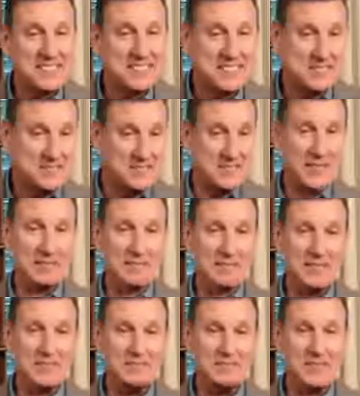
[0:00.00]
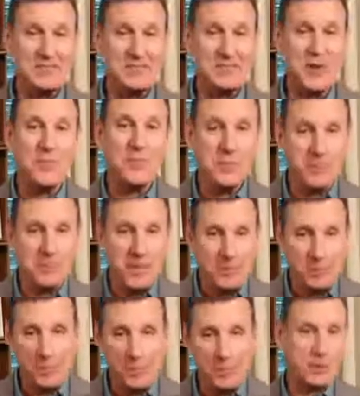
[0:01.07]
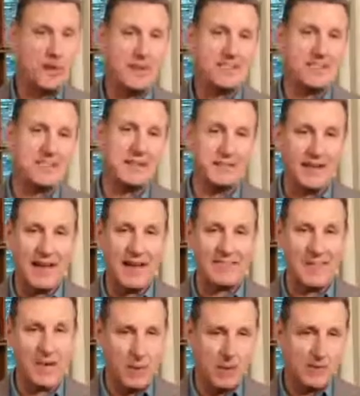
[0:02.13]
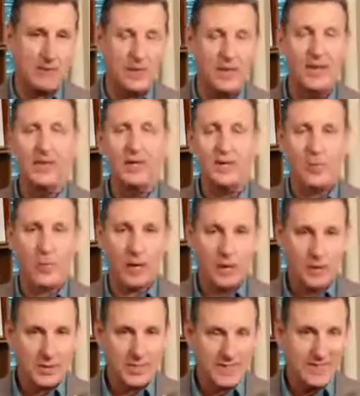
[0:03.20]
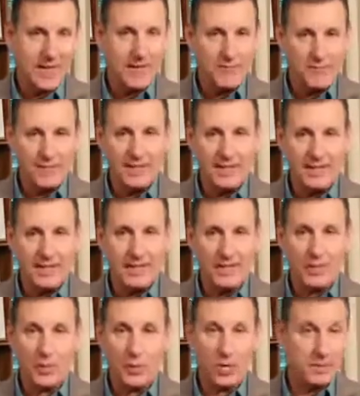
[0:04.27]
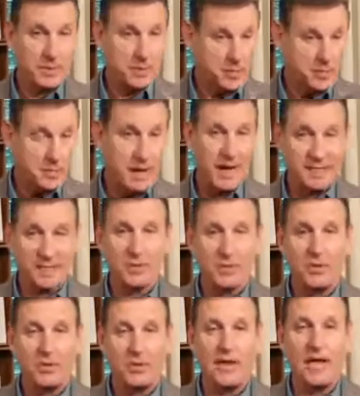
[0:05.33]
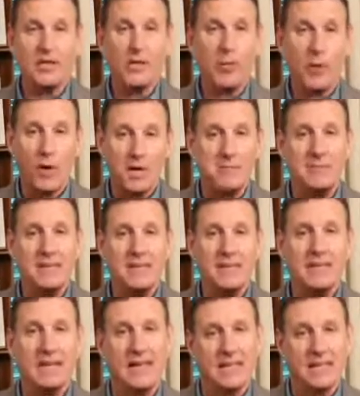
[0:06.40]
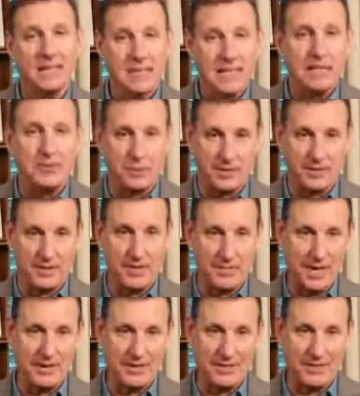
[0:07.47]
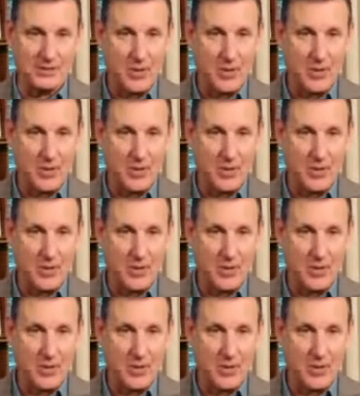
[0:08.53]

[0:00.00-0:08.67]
Reason to celebrate. So many people will be raising a glass. However, you want to do it safely, you want to be responsible, and you want to be legal about it.